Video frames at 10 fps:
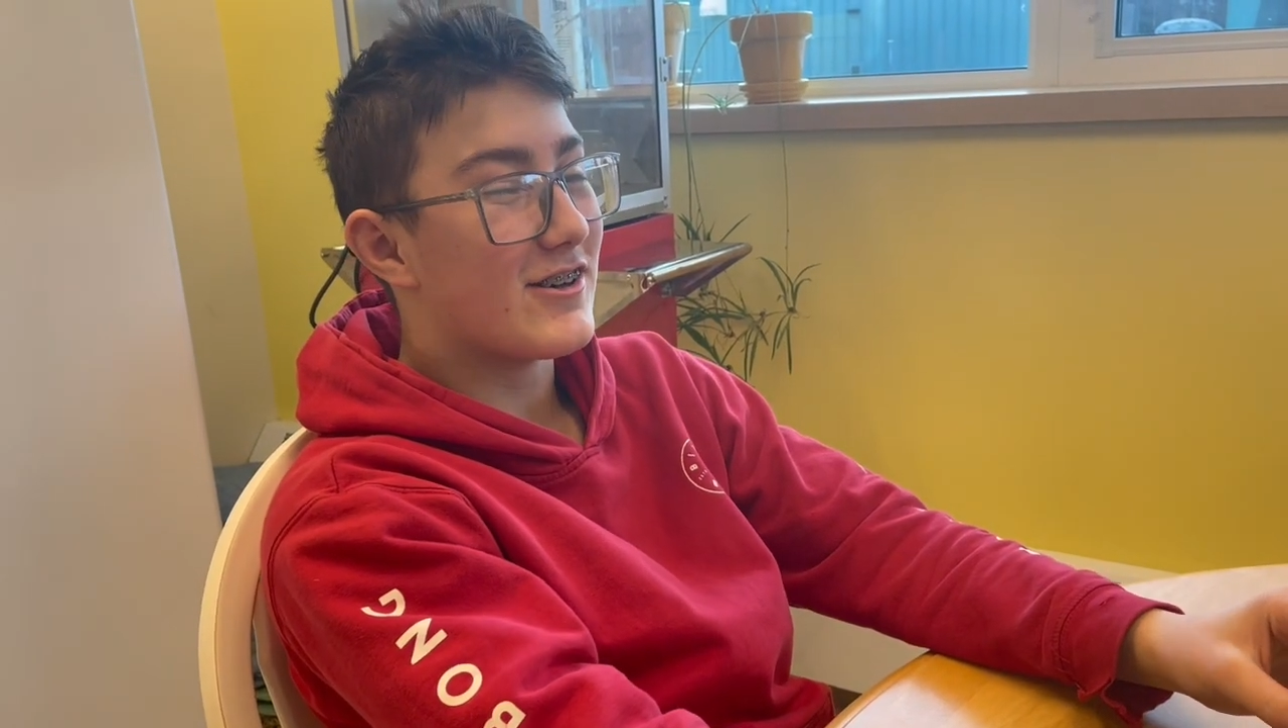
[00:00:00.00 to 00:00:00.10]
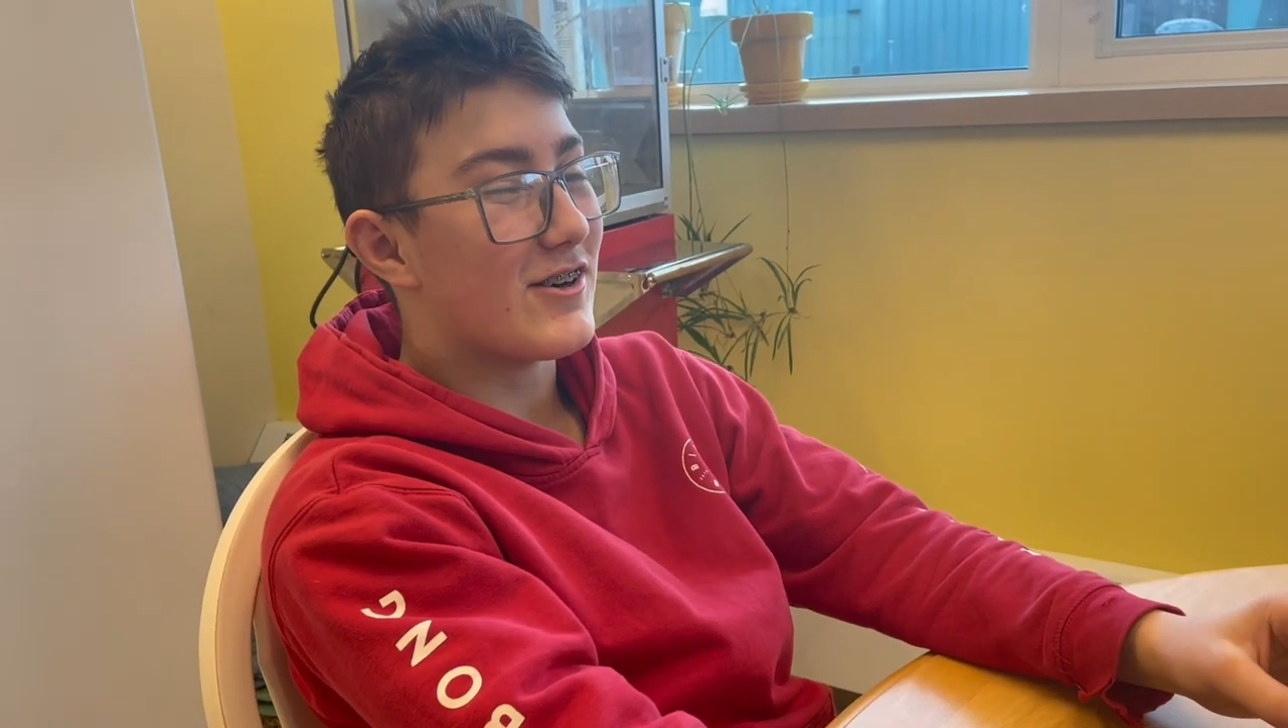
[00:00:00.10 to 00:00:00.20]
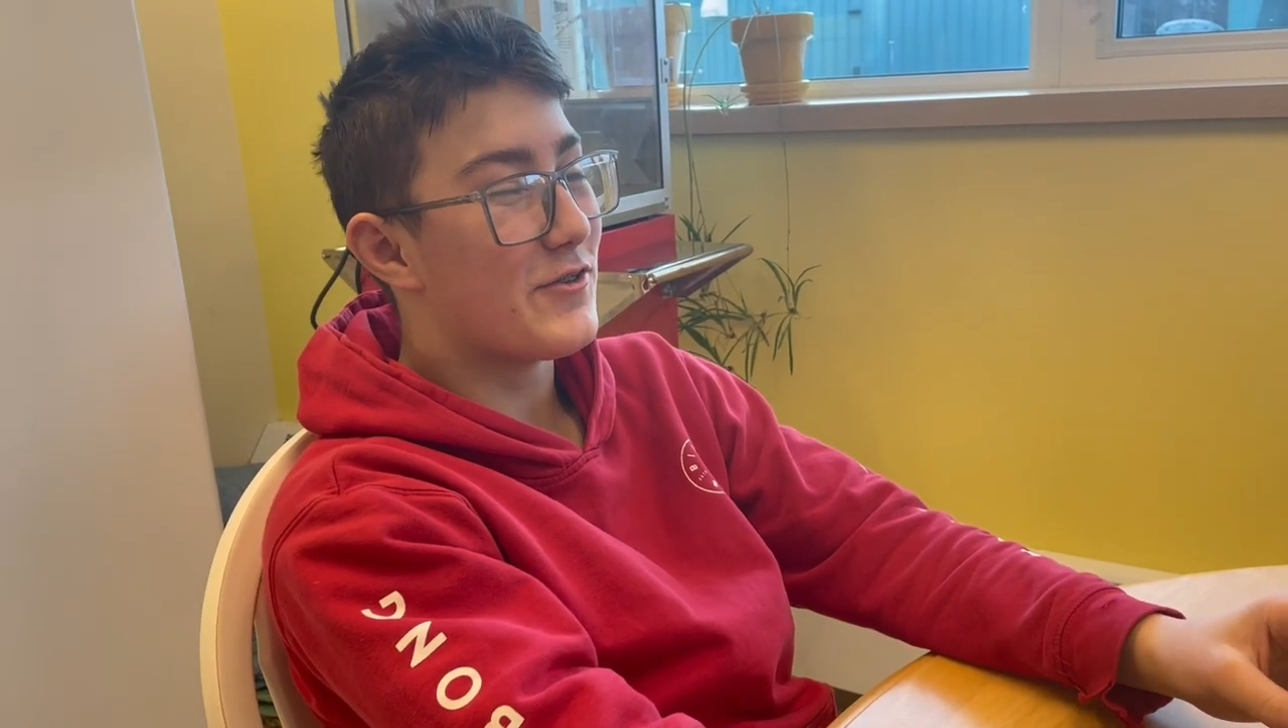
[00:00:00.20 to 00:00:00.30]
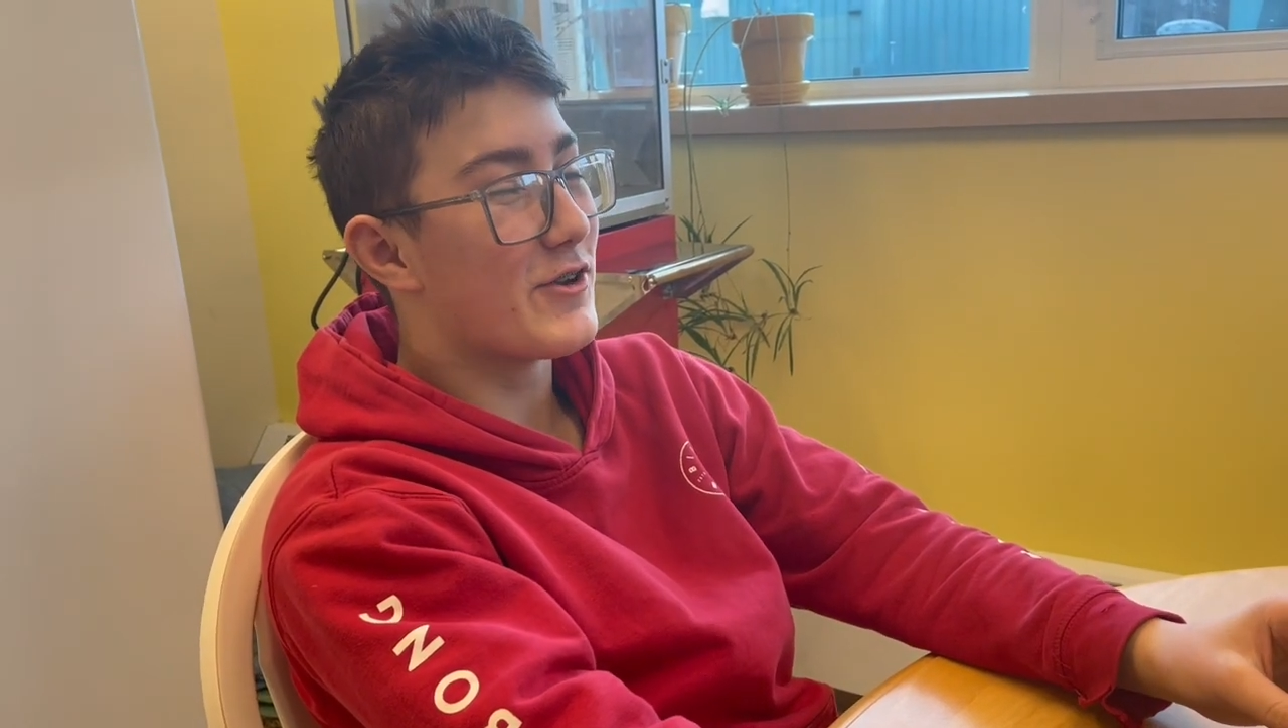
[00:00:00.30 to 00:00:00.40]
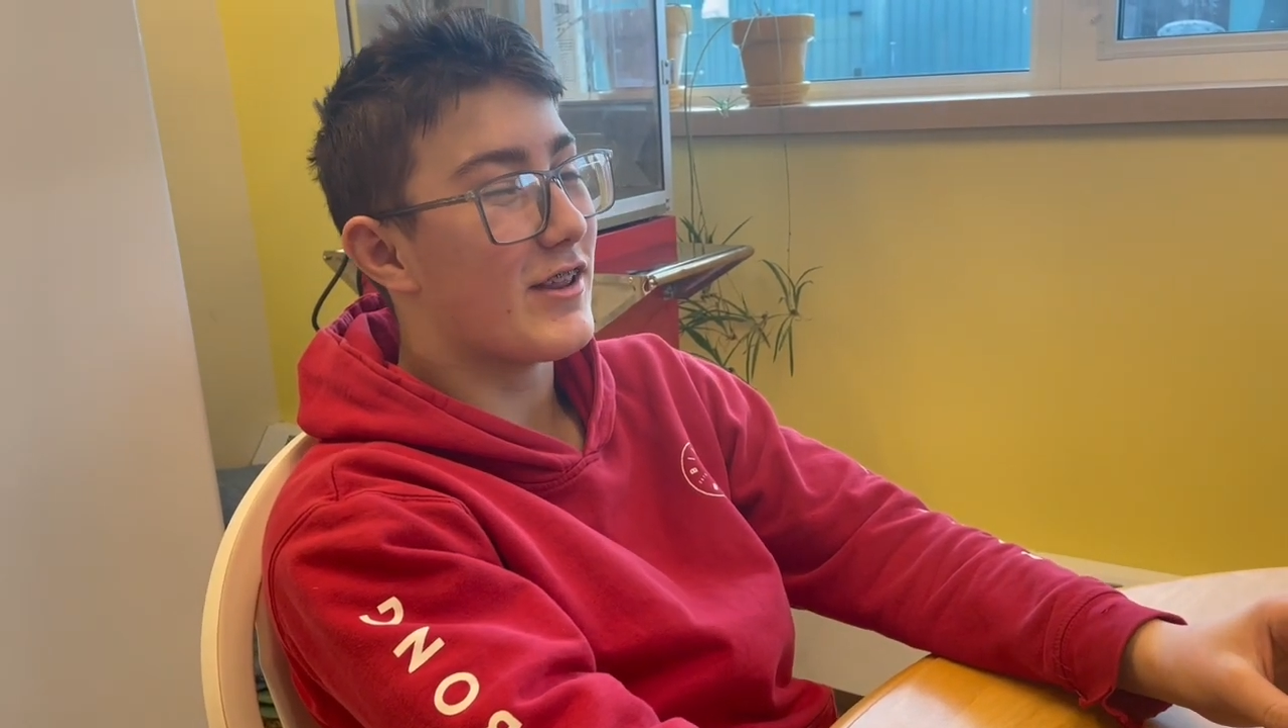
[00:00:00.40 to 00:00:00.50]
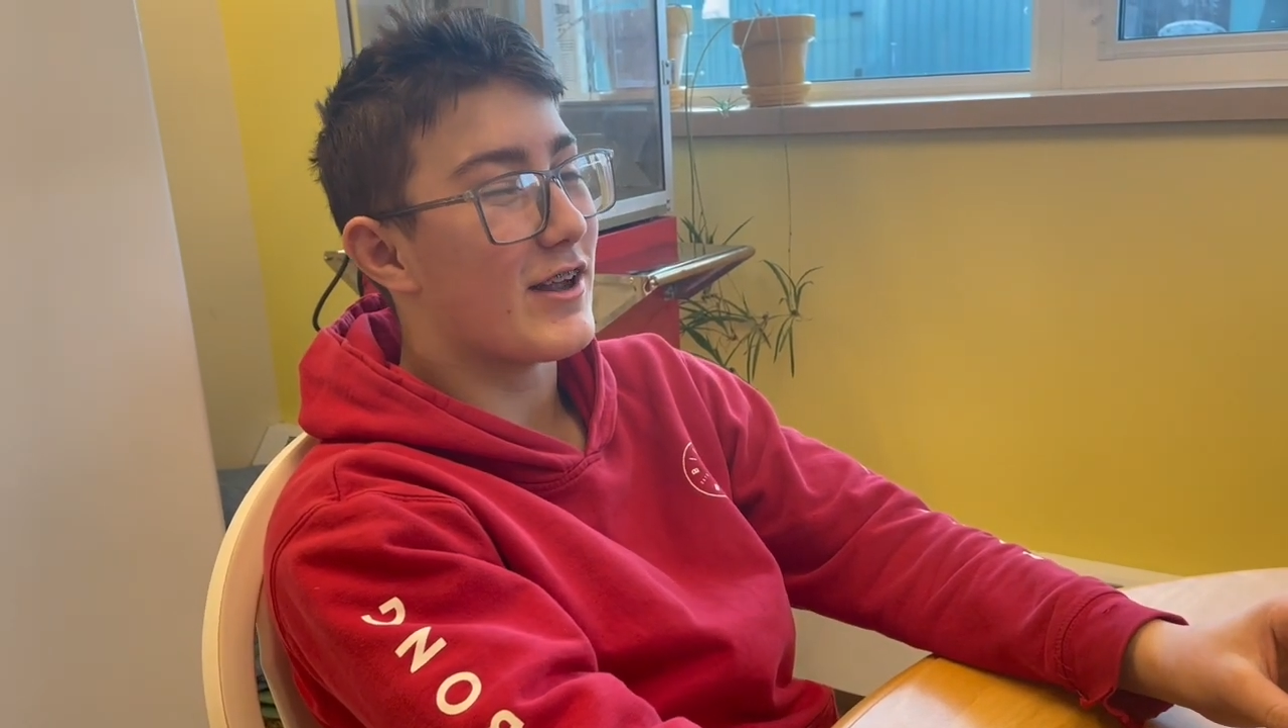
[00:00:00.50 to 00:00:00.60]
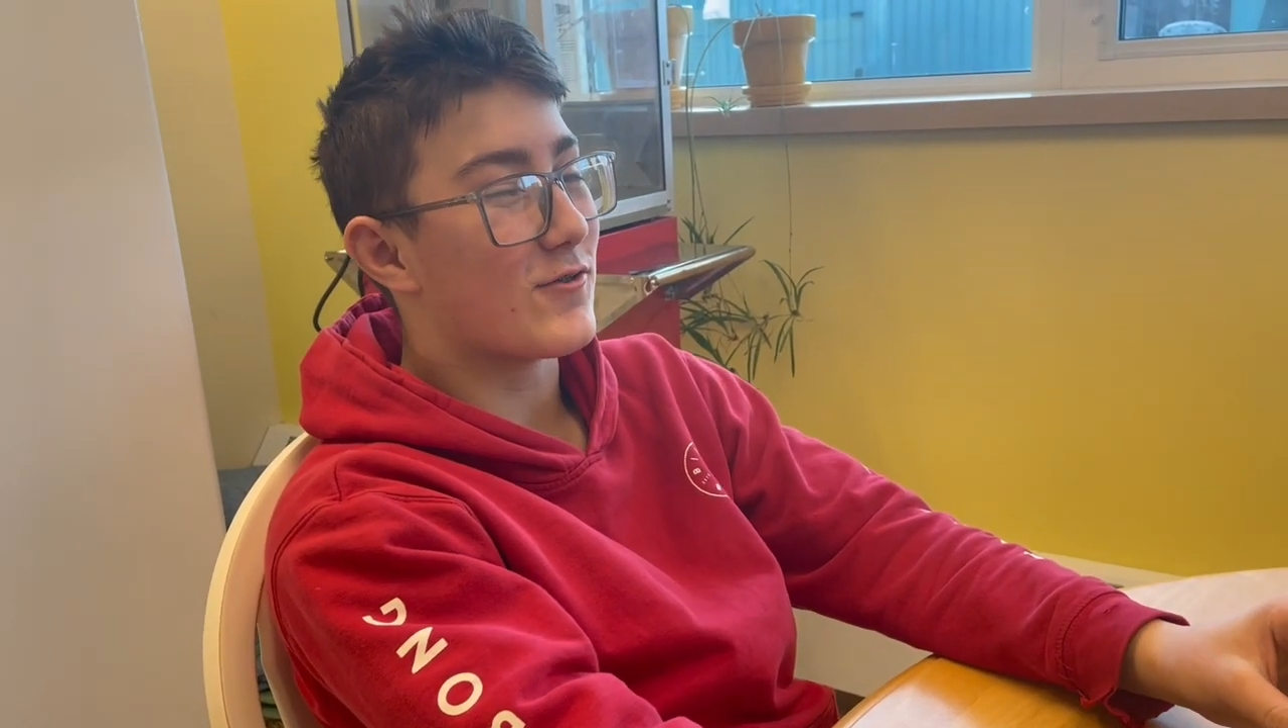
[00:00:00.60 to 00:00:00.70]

Aren't there like